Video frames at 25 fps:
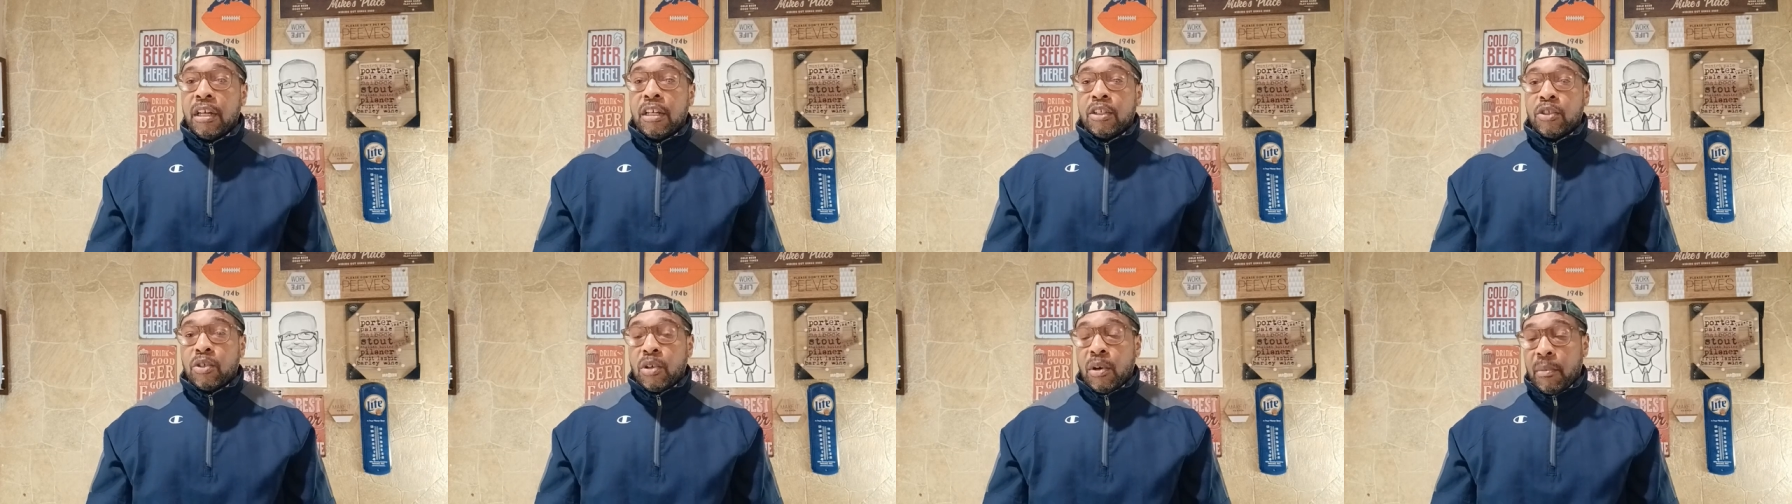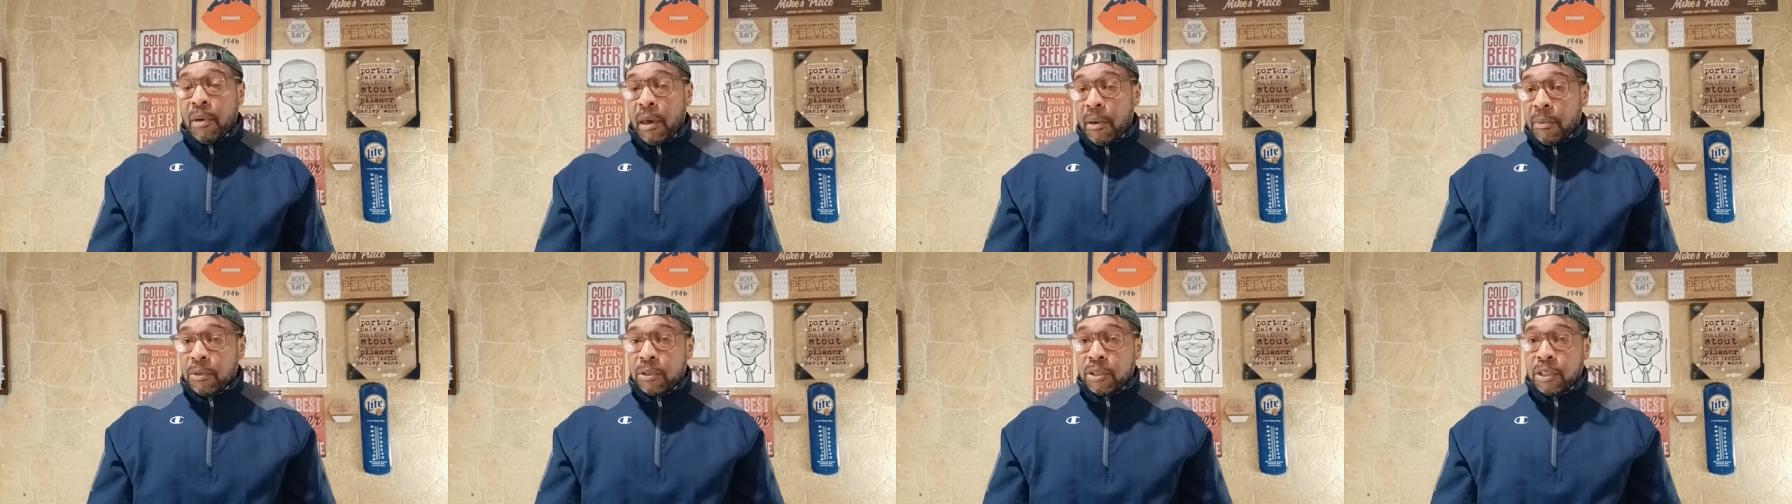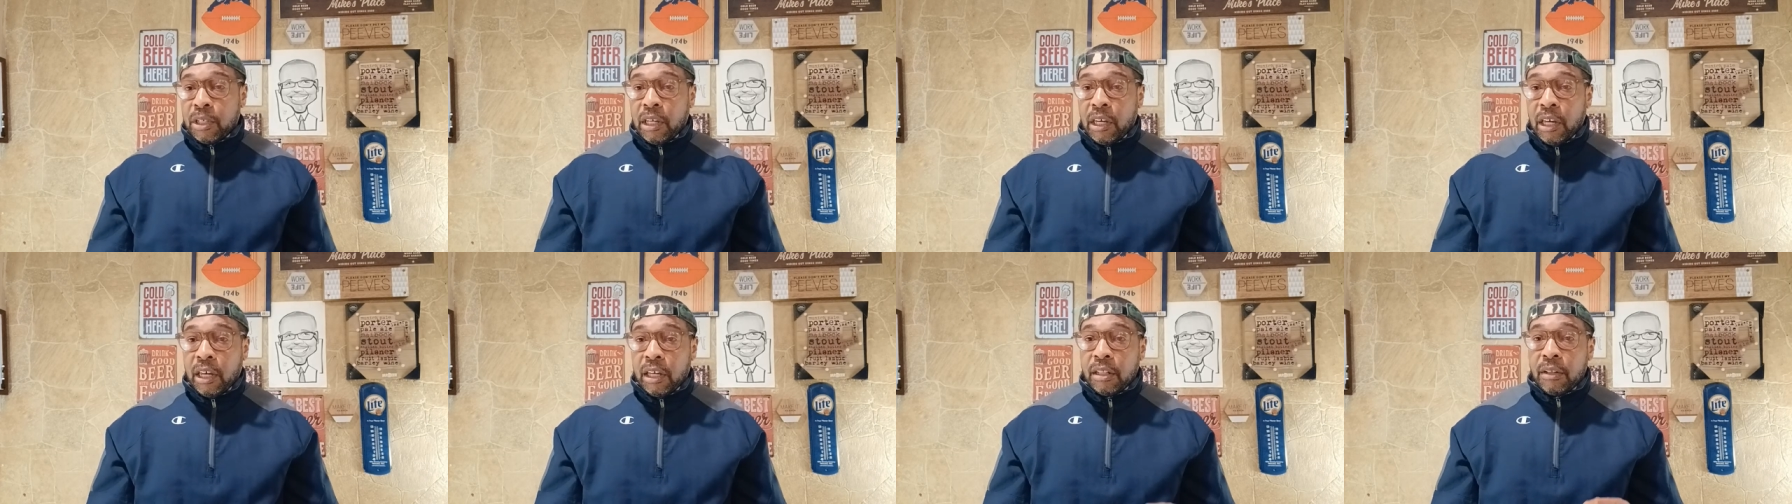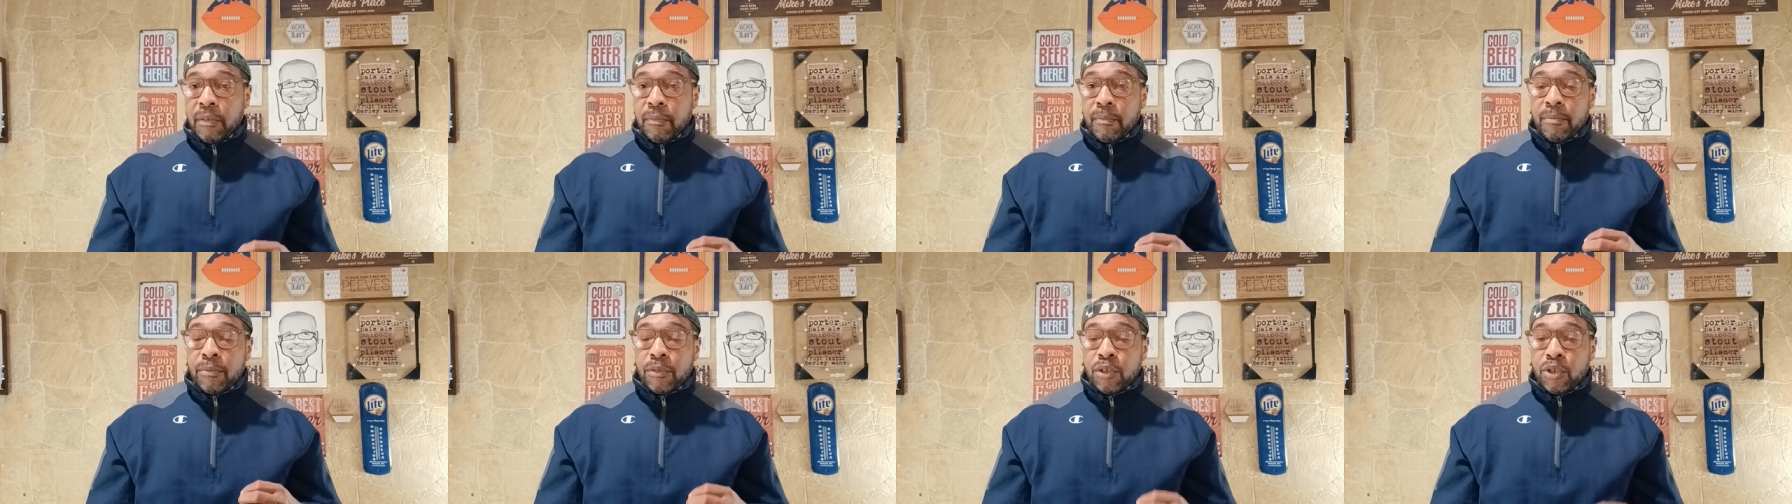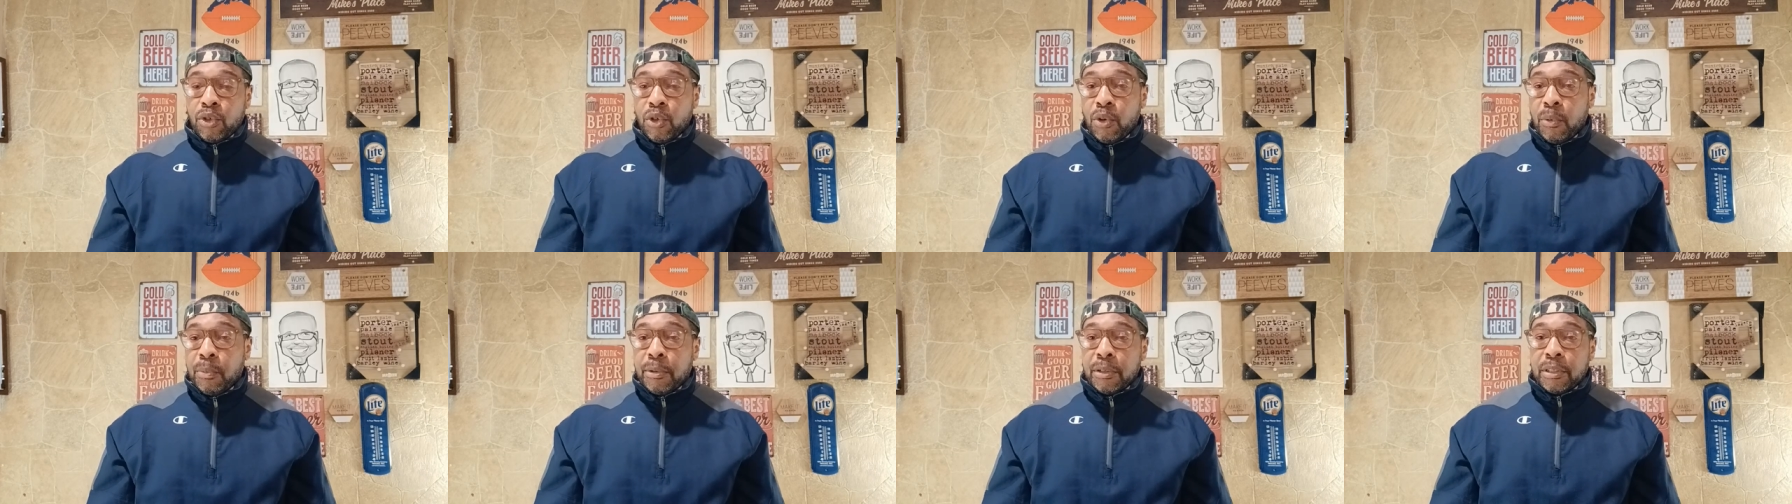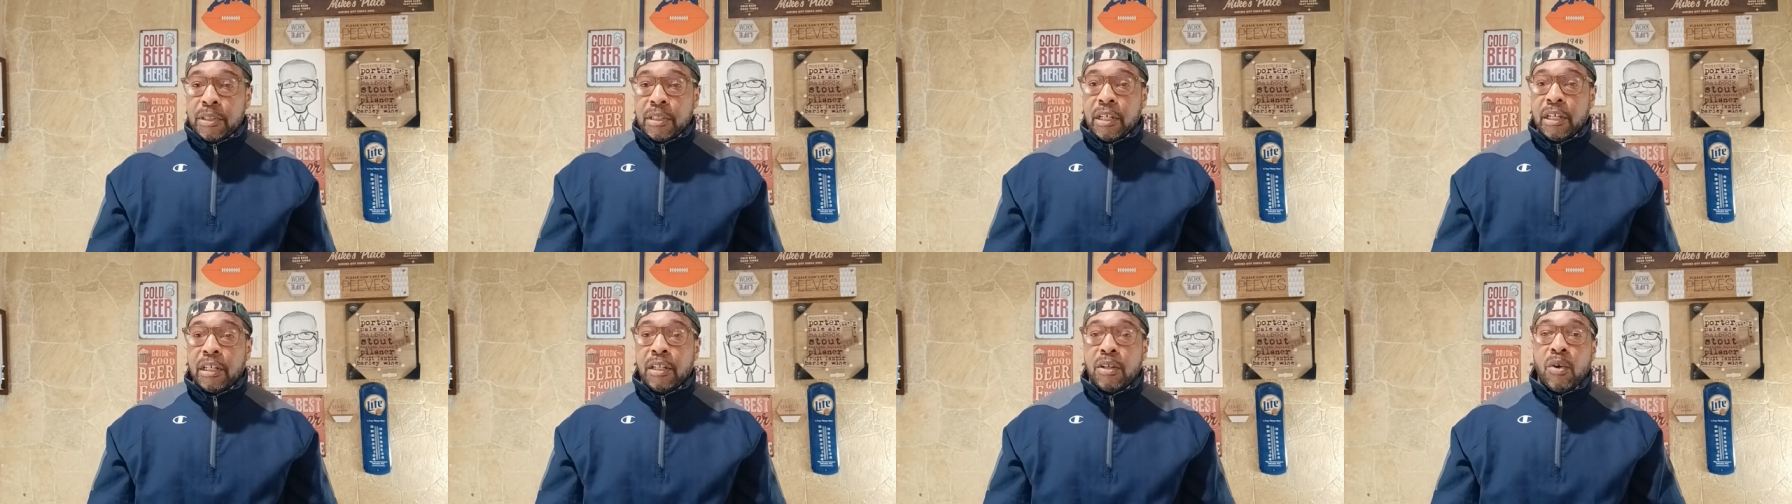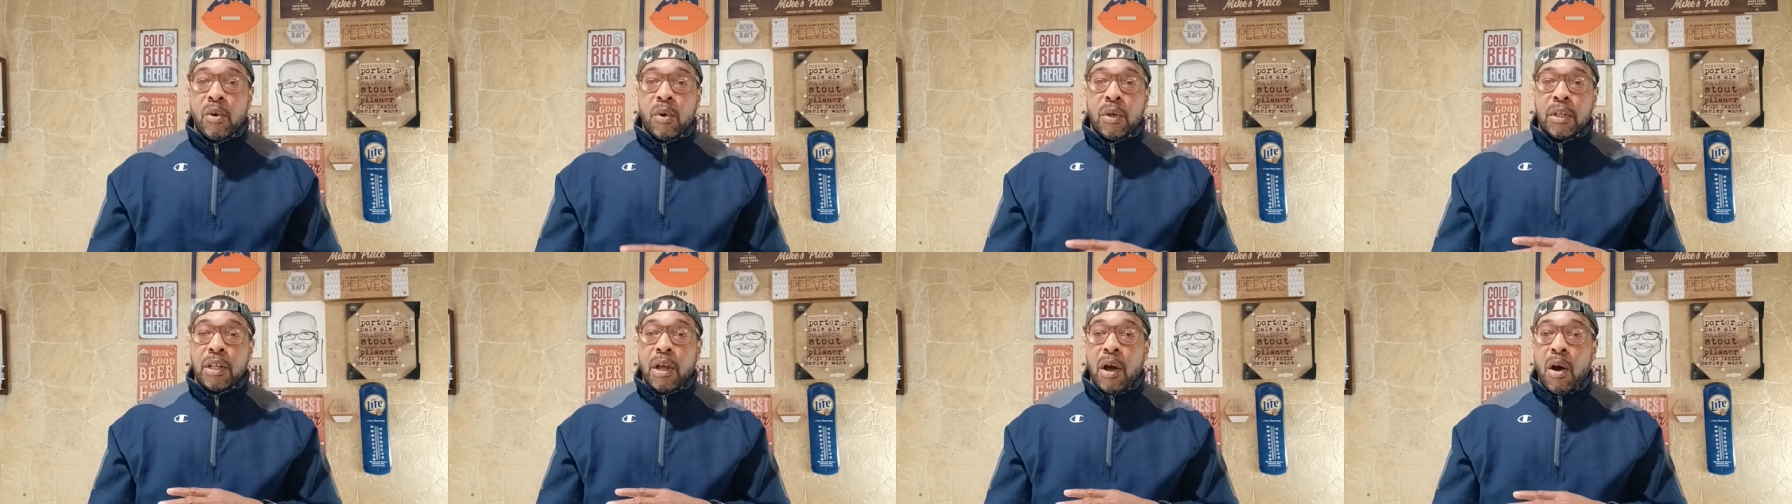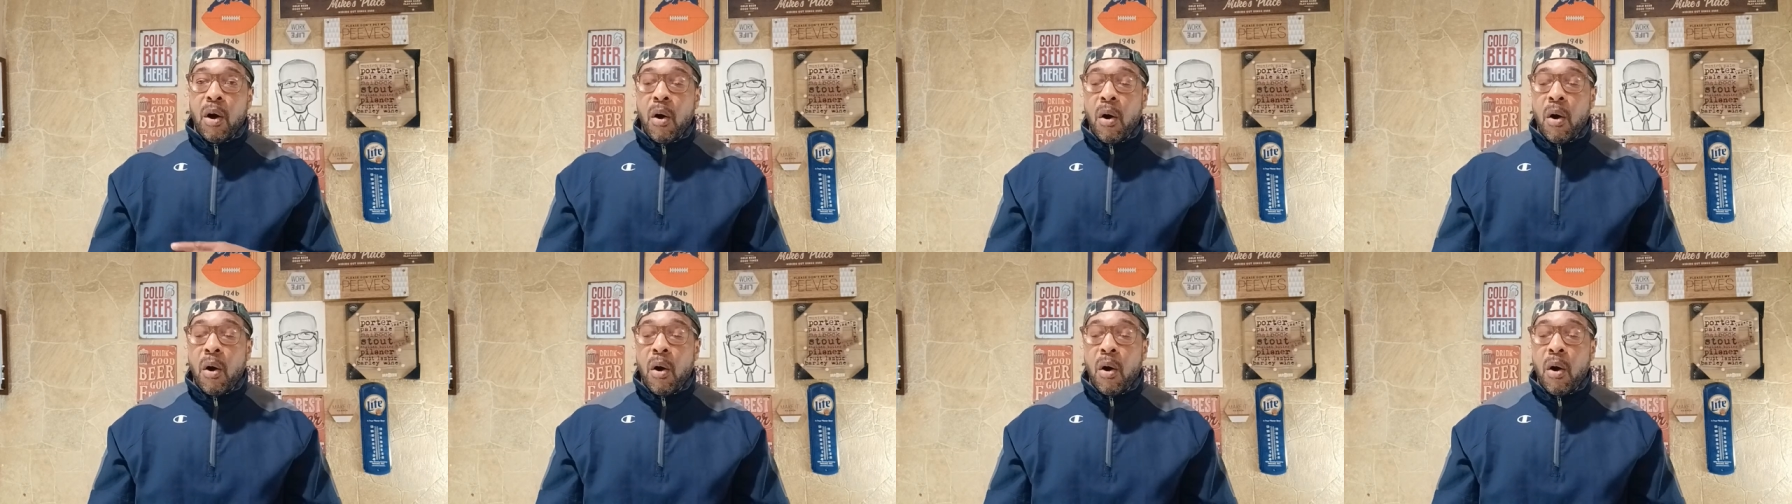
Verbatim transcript: So I'm able to get 2% on